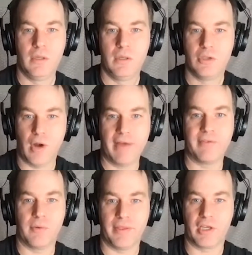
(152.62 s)
driving
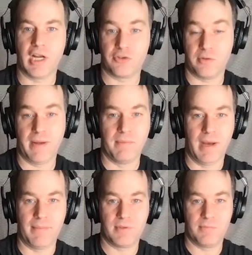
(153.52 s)
around the country my
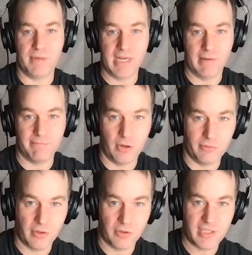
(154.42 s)
mom's beat up
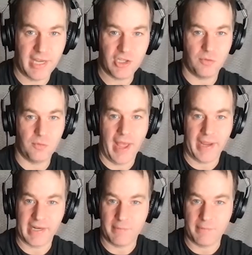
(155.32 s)
Volvo station wagon.